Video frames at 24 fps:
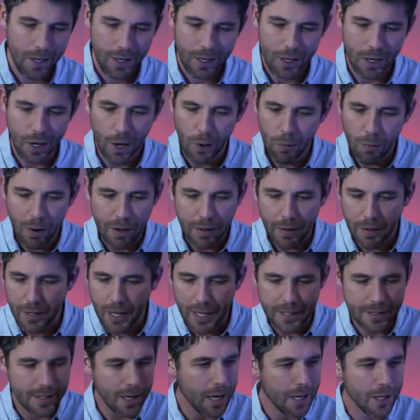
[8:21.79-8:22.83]
You know, whether
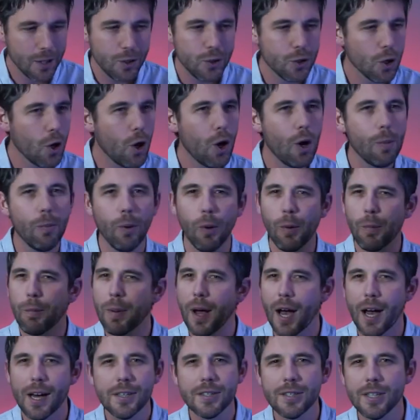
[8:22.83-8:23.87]
that's getting a job or
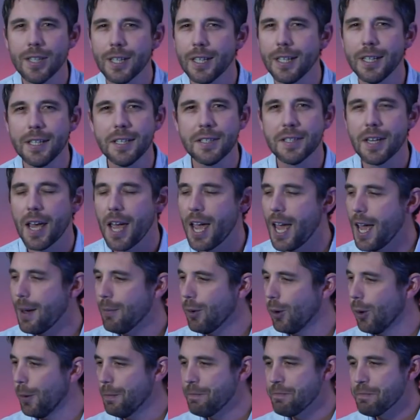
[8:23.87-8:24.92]
passing an exam
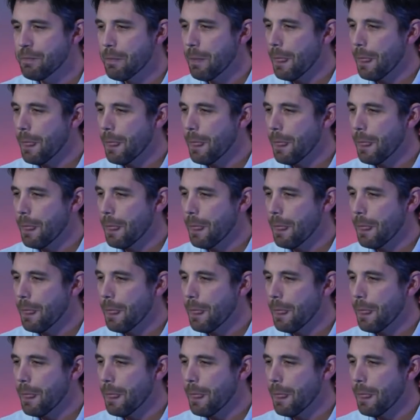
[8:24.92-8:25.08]
or